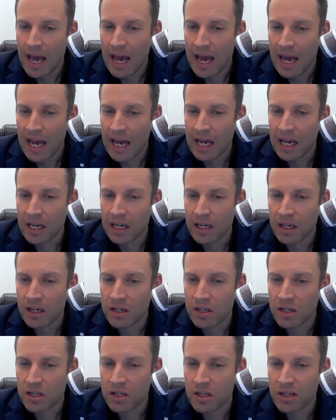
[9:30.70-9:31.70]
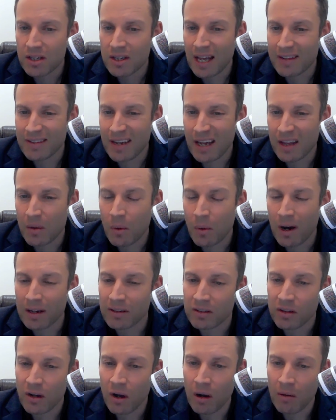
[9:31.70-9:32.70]
And that's
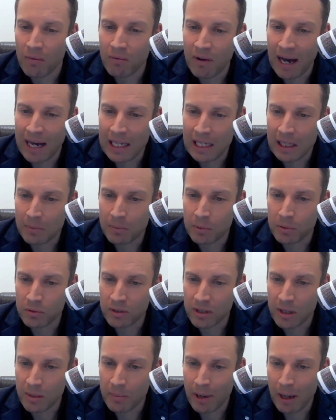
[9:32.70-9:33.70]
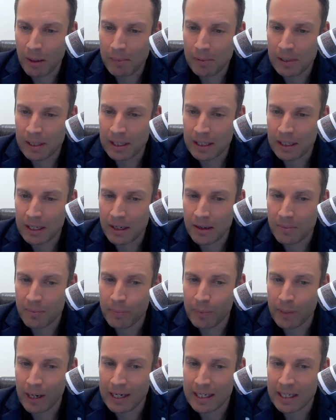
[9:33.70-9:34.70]
otherwise not available to the public,
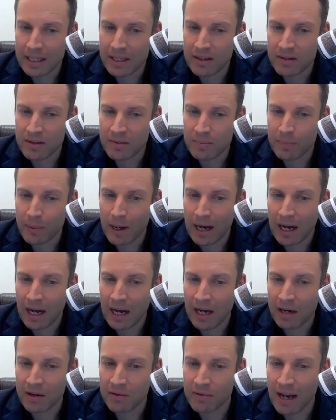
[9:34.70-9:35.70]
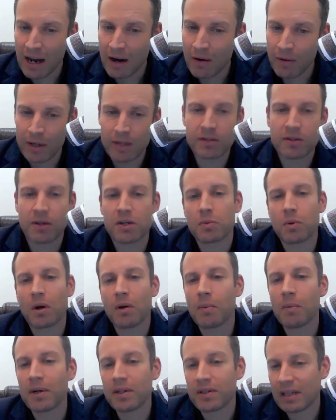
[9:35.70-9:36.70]
but is part of our research
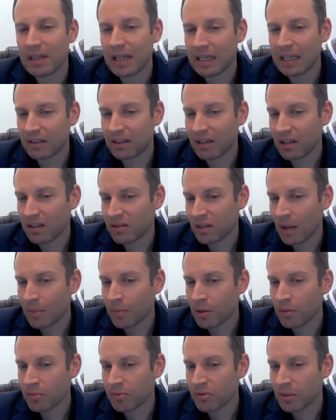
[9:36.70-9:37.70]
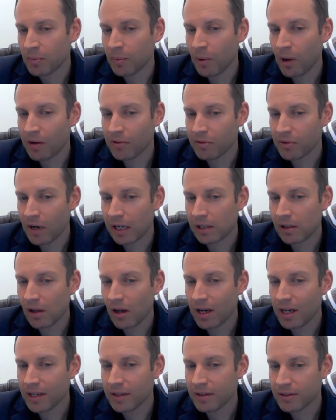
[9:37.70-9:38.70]
when we're selecting suburbs to buy for our
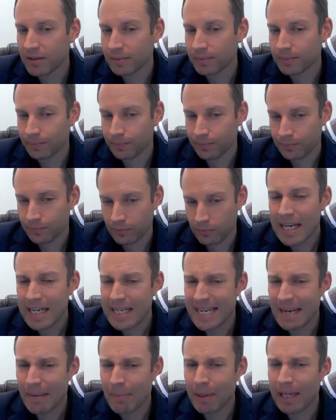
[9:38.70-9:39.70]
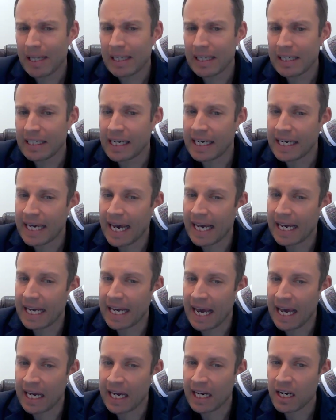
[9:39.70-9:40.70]
clients. And typically you
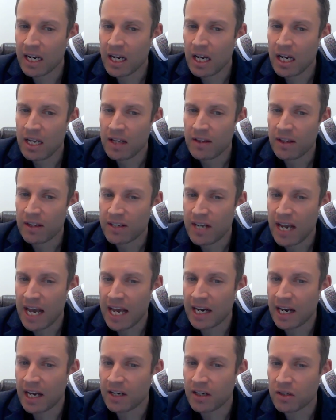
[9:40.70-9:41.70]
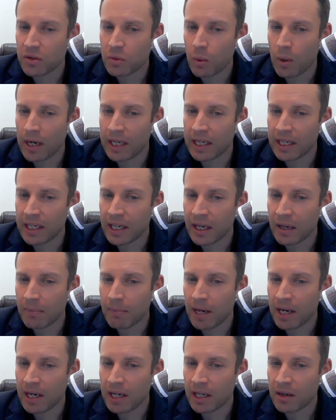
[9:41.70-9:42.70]
can get the 10 and 20-year
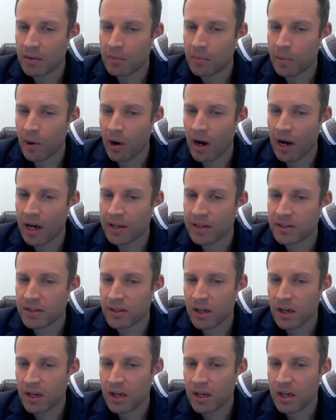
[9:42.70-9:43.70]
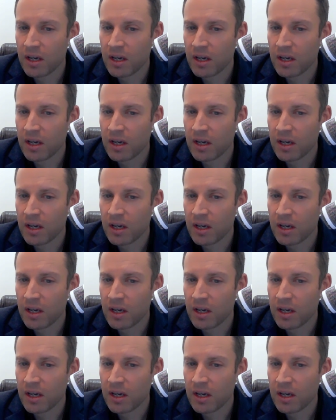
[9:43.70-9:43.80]
median price